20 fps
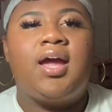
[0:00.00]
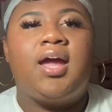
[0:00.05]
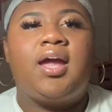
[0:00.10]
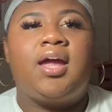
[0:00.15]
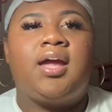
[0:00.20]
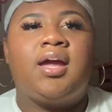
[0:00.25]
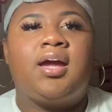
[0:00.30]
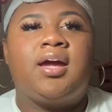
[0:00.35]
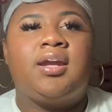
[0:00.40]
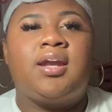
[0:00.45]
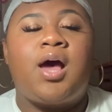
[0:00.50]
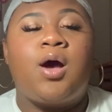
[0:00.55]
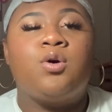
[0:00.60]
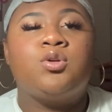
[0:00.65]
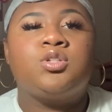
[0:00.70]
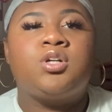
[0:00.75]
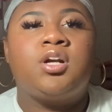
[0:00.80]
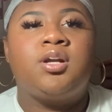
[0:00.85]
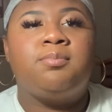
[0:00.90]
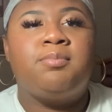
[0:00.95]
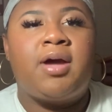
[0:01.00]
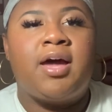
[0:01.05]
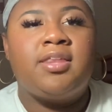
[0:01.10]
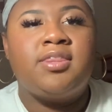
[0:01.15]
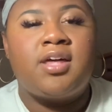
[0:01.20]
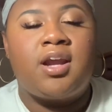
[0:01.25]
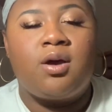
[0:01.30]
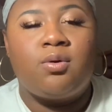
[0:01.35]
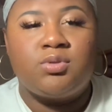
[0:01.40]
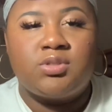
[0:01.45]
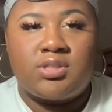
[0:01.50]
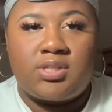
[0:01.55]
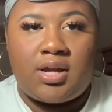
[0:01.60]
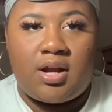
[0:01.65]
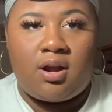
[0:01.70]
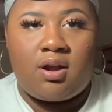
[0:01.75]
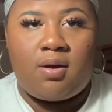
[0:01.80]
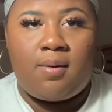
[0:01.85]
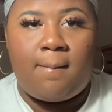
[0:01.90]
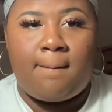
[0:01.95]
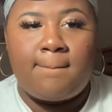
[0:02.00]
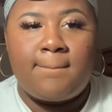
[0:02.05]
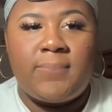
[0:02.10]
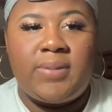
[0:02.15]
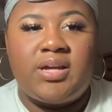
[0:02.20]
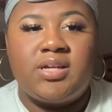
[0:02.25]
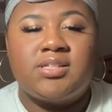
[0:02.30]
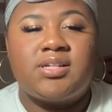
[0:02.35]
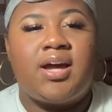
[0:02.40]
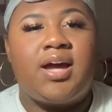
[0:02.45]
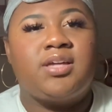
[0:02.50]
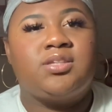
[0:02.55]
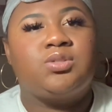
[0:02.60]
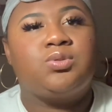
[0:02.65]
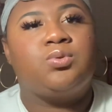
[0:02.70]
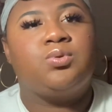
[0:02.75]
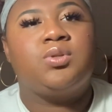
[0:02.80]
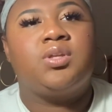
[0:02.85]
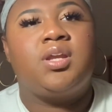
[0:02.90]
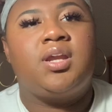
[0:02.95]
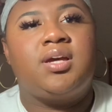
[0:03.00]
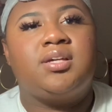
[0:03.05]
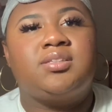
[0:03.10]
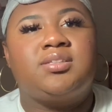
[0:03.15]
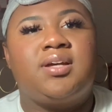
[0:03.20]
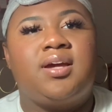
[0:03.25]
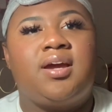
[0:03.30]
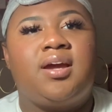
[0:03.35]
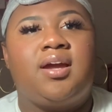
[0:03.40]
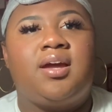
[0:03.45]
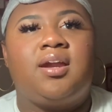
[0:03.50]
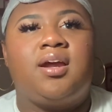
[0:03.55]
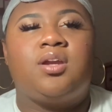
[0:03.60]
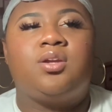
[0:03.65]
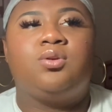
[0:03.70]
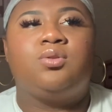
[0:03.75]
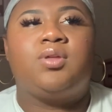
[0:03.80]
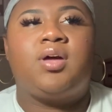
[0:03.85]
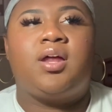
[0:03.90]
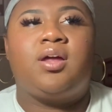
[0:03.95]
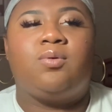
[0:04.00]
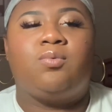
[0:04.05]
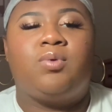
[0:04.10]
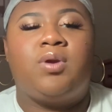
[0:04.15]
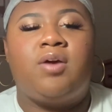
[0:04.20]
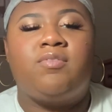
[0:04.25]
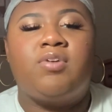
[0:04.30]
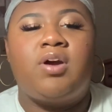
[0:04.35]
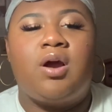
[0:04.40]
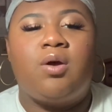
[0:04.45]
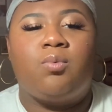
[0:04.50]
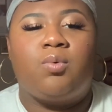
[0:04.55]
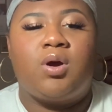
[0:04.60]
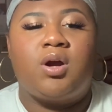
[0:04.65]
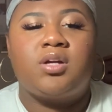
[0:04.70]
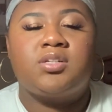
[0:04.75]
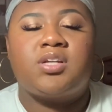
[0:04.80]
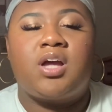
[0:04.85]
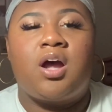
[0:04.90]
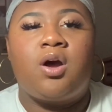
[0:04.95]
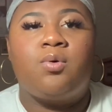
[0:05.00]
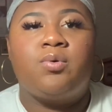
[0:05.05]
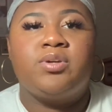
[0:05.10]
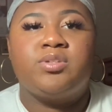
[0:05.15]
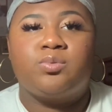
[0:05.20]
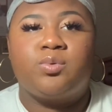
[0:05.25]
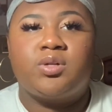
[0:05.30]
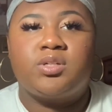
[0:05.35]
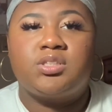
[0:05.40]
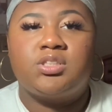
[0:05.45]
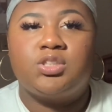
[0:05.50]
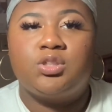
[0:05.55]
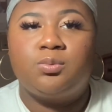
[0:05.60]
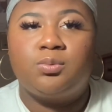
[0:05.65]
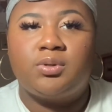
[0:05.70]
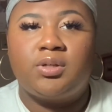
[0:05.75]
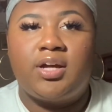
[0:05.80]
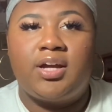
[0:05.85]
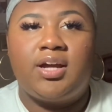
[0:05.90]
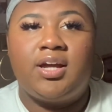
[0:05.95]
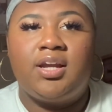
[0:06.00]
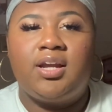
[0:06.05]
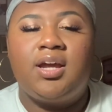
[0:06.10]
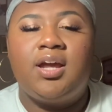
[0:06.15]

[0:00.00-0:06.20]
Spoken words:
And I was already mad that I was there because I had school the next day, and I knew that whenever I worked, I always worked super late,